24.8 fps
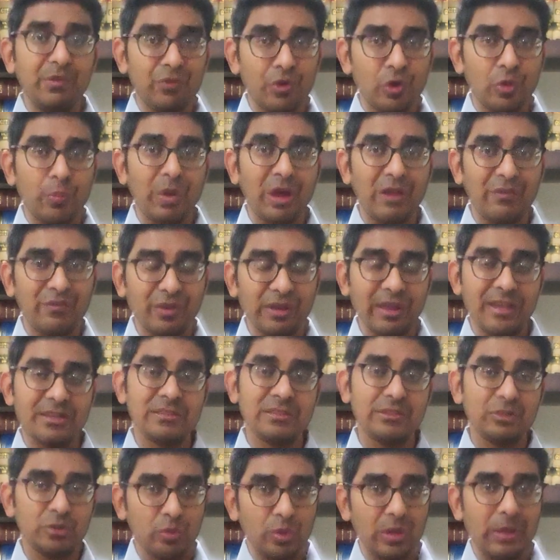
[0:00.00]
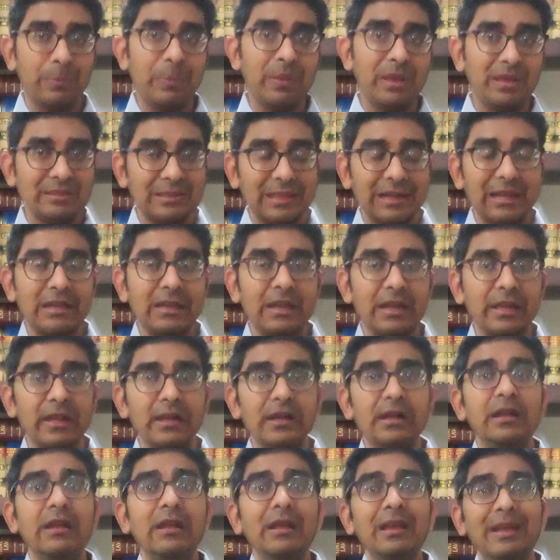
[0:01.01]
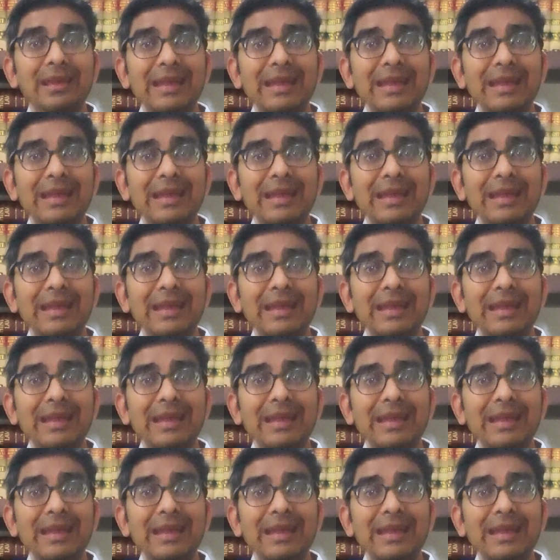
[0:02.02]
before bifurcation to AP and Telangana,